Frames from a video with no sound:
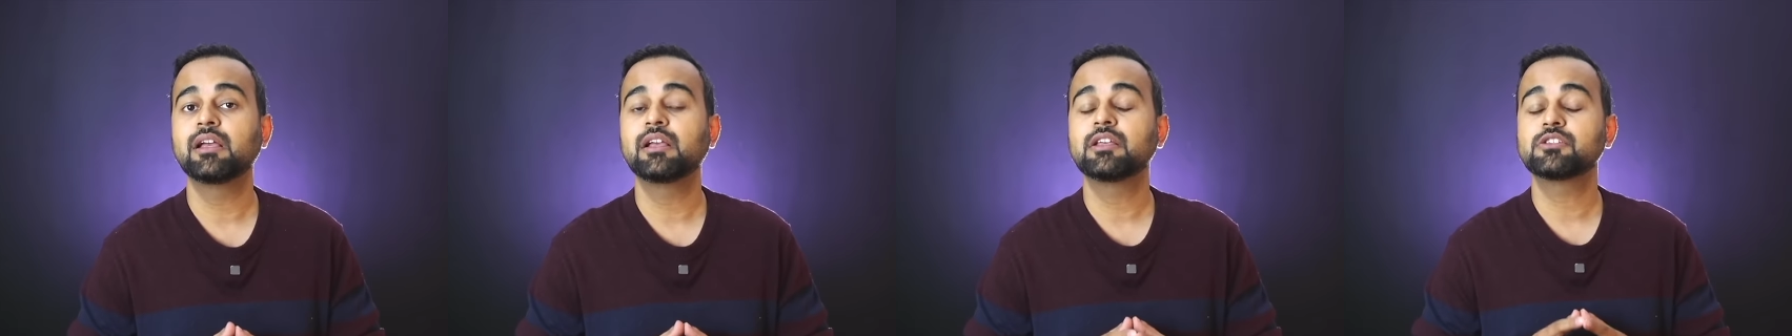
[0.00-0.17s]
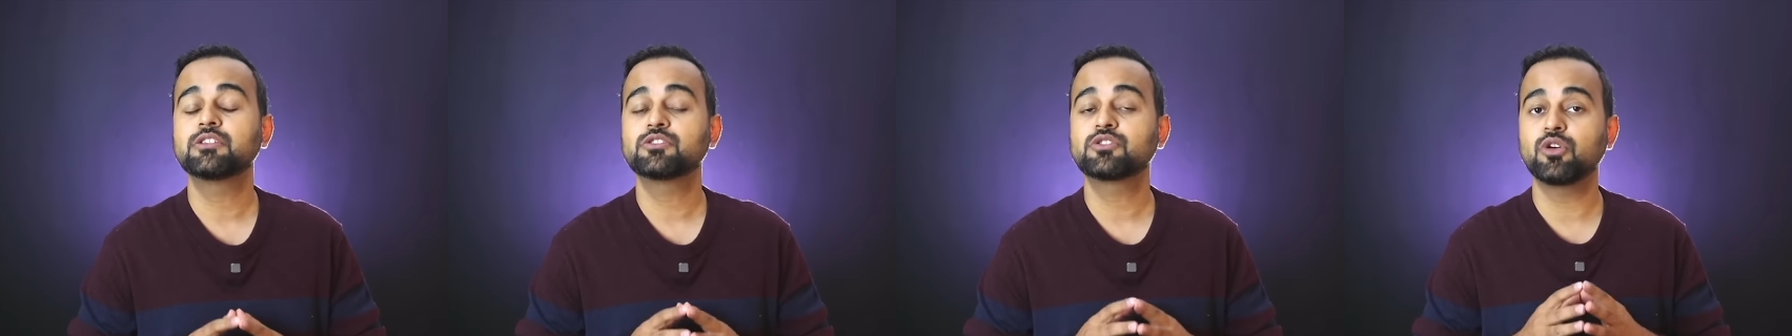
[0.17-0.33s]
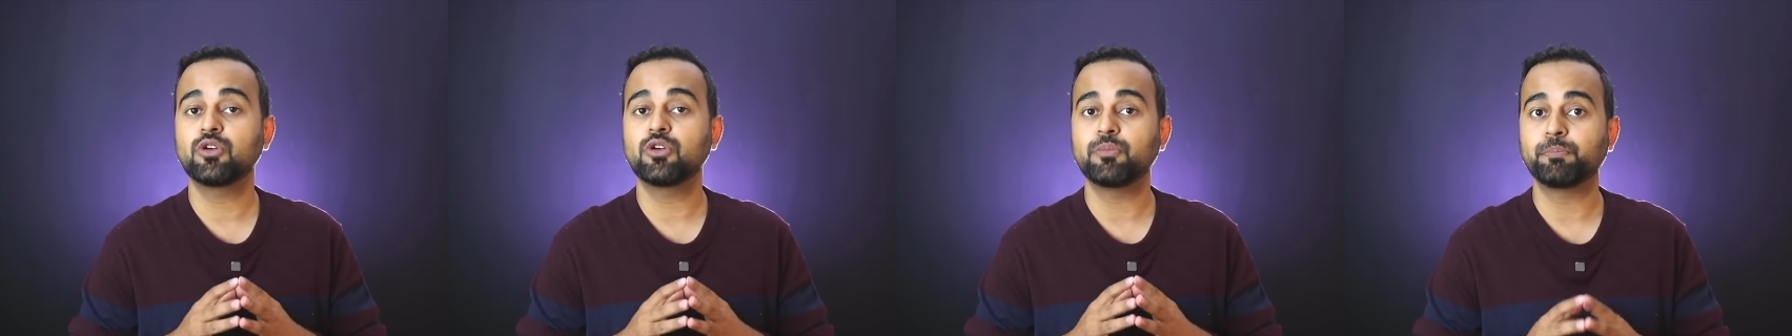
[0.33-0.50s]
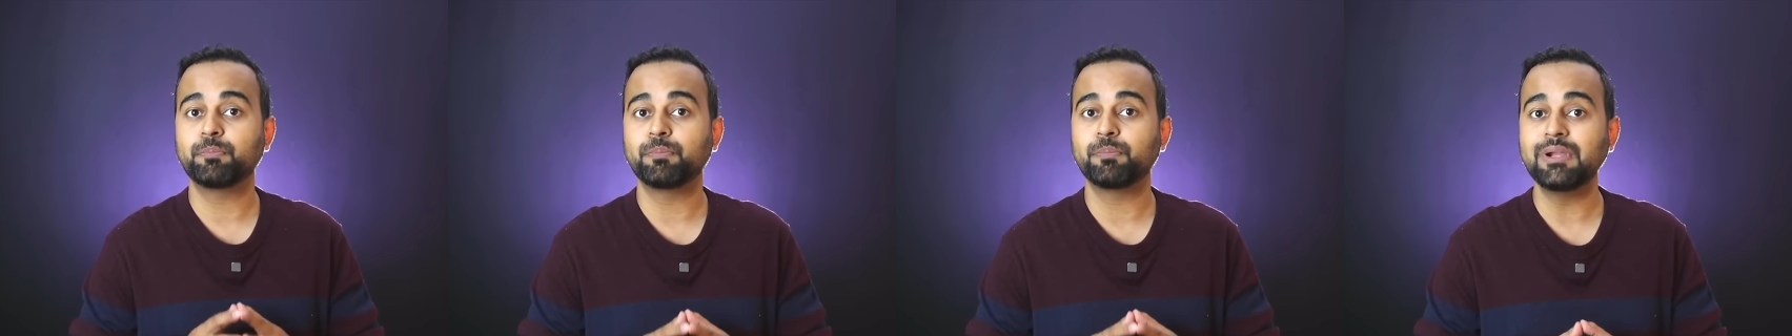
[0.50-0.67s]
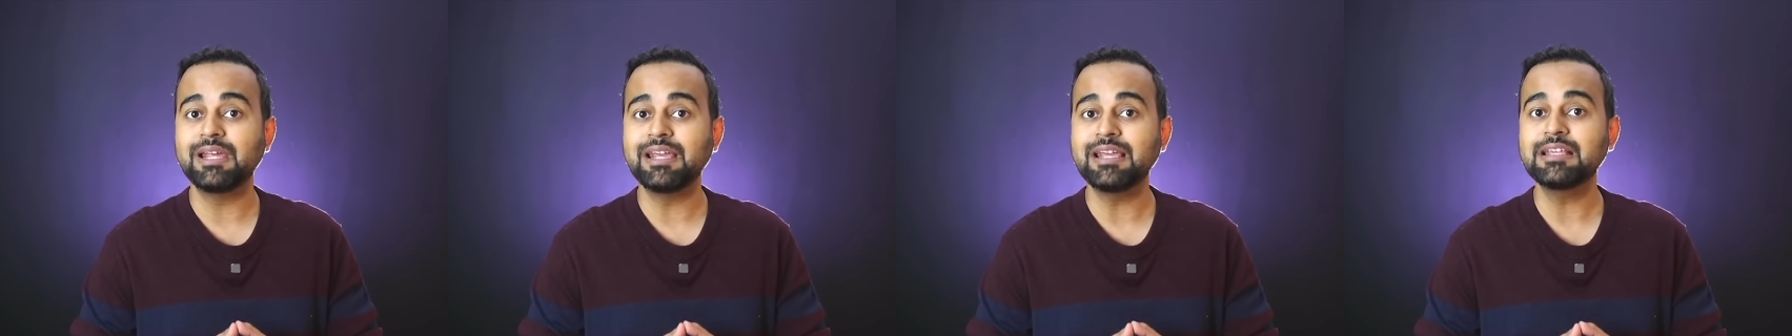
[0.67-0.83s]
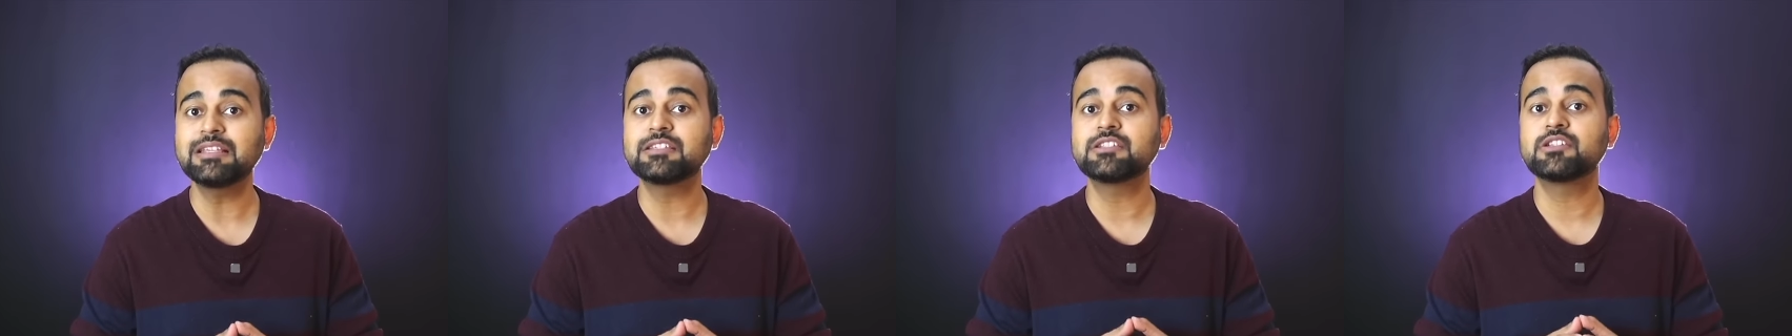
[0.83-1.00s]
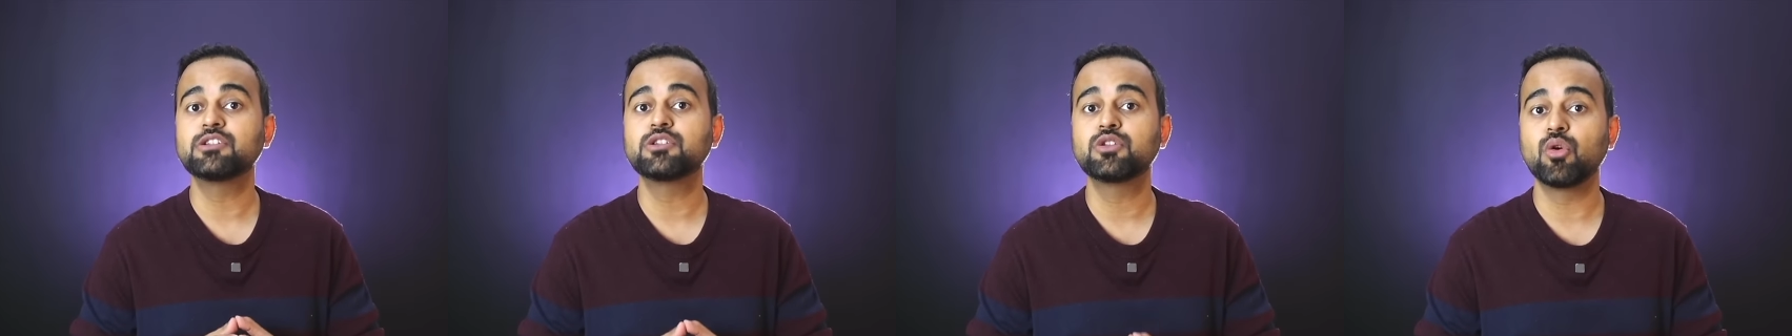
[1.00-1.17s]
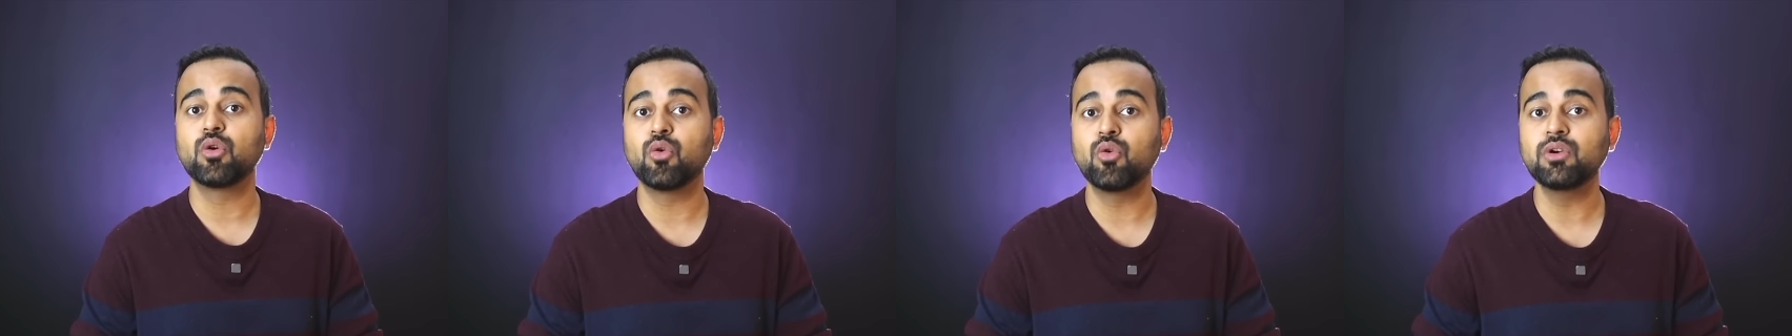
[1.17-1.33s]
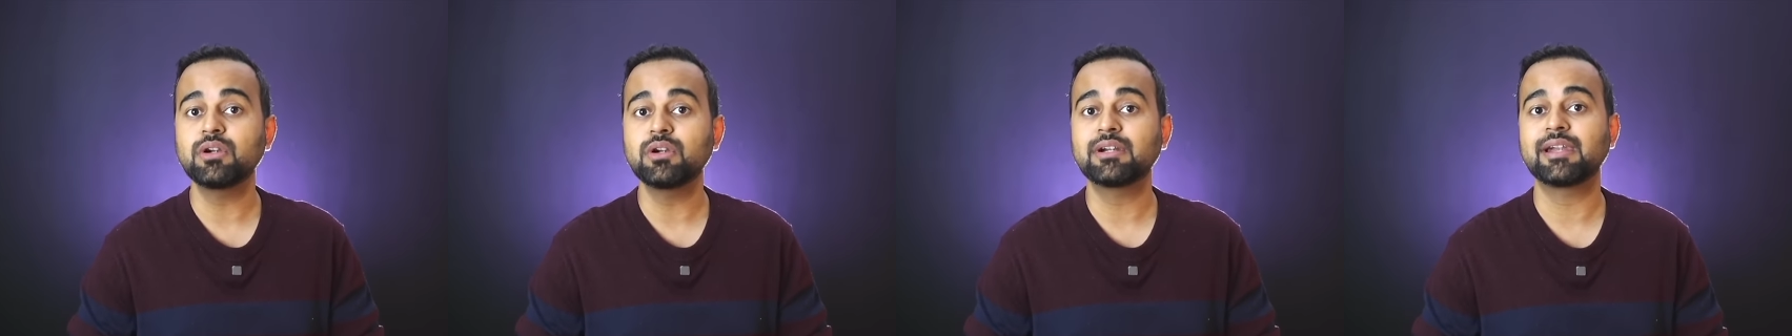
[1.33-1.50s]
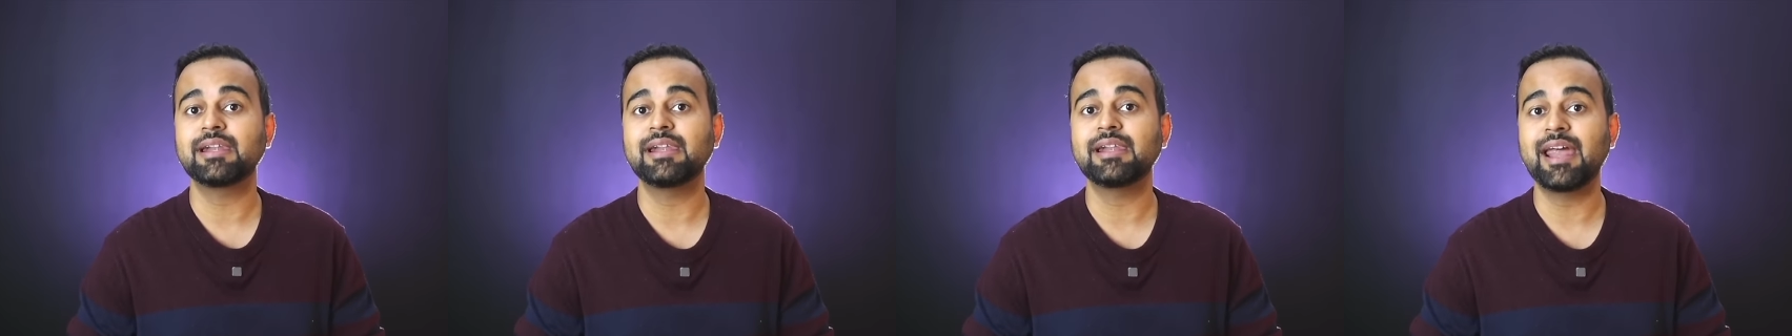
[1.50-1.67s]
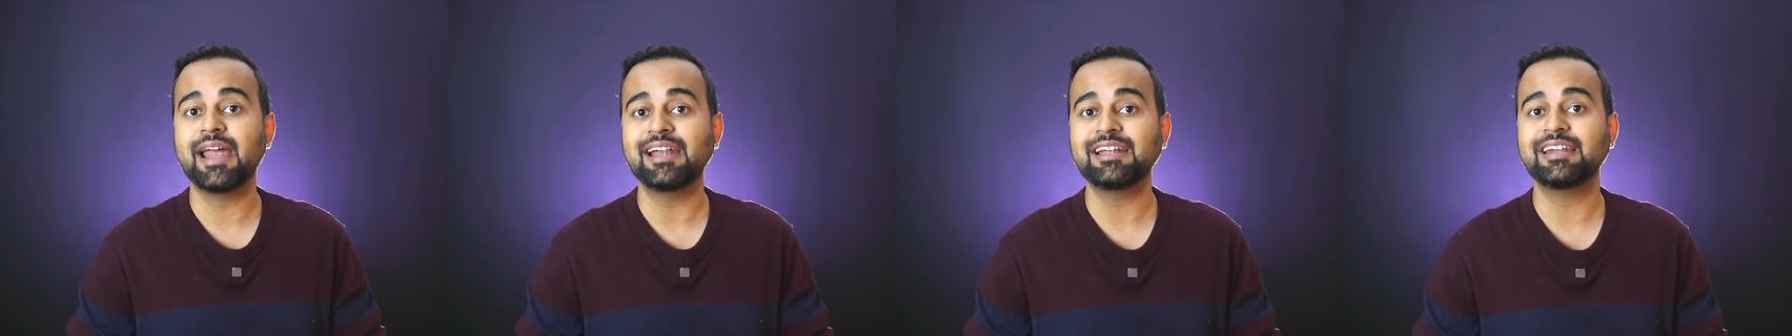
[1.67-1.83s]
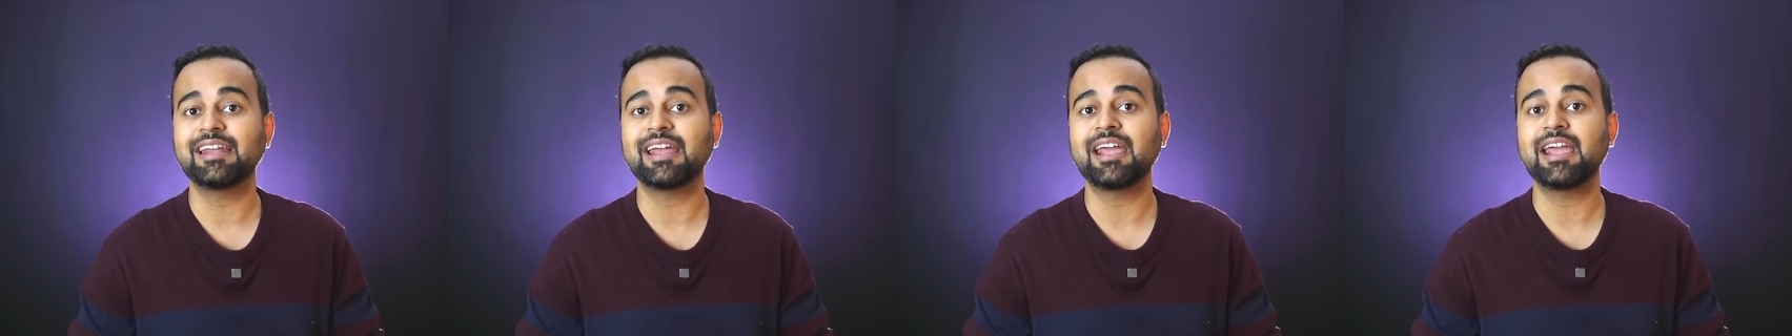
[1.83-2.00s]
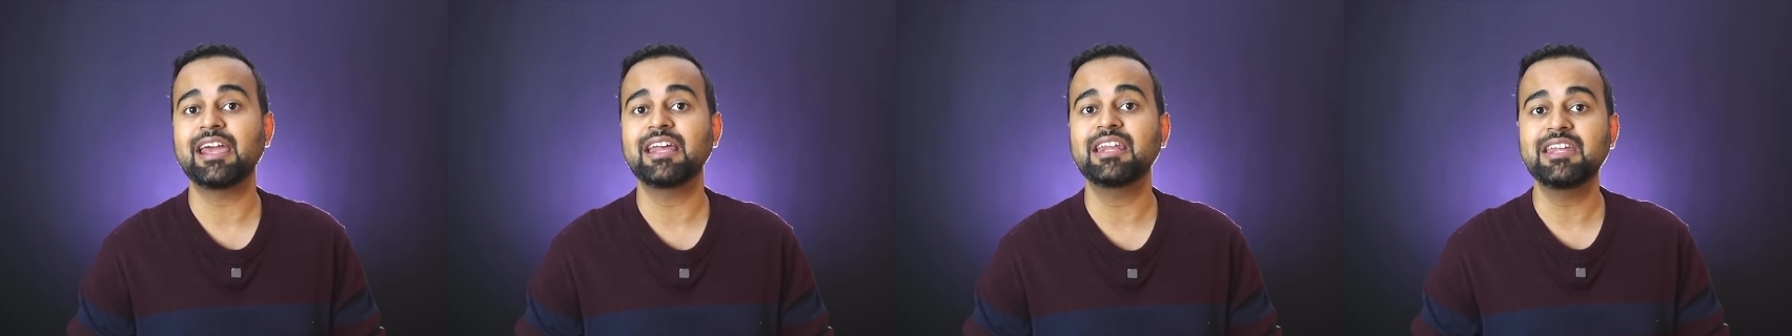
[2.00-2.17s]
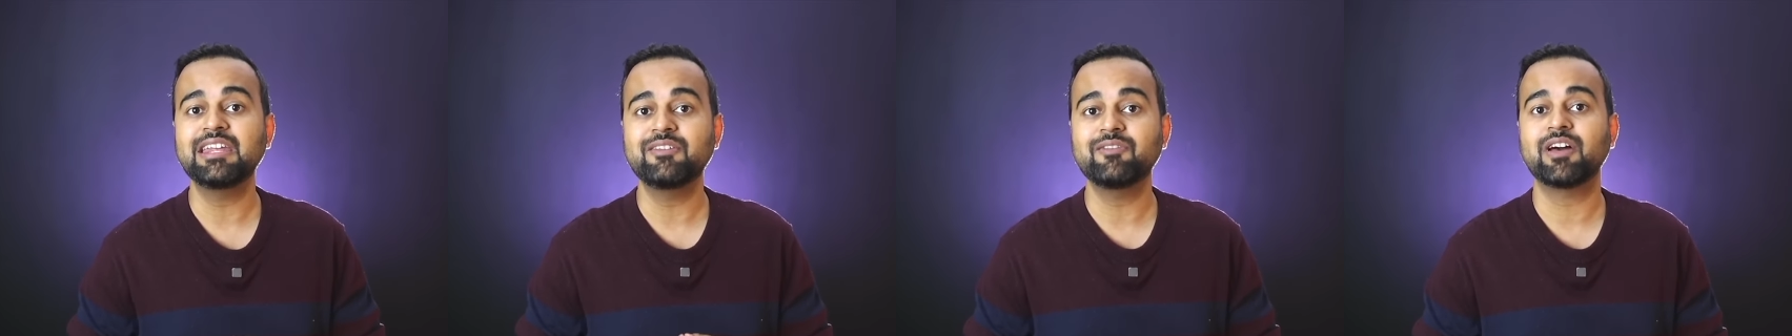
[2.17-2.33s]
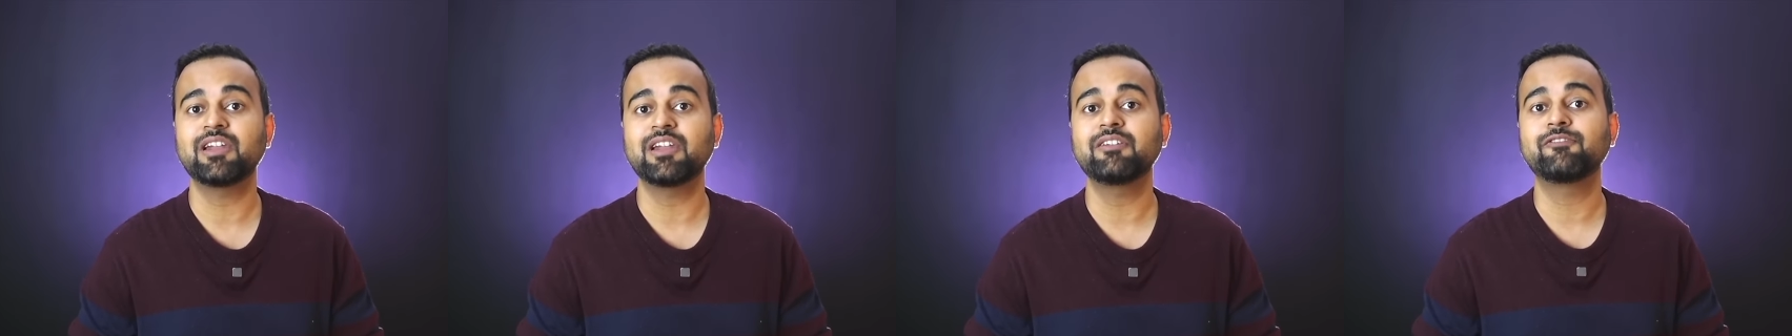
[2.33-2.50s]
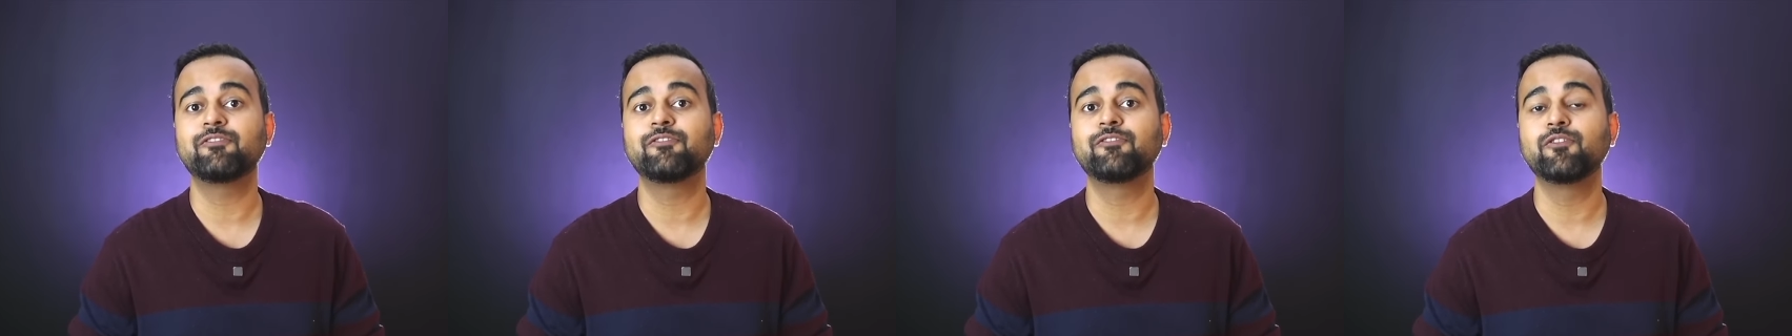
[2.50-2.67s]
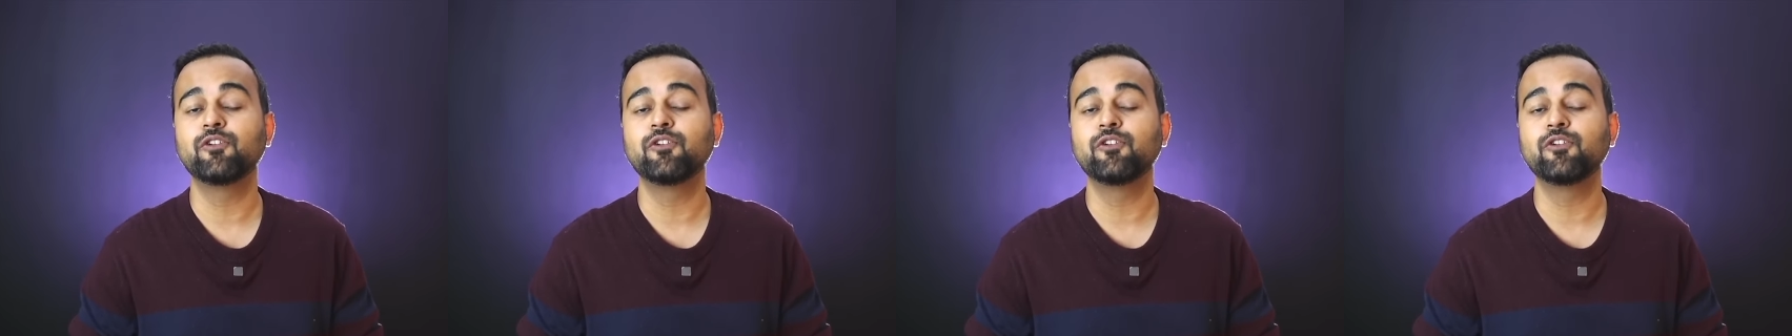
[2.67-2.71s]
So please don't let anyone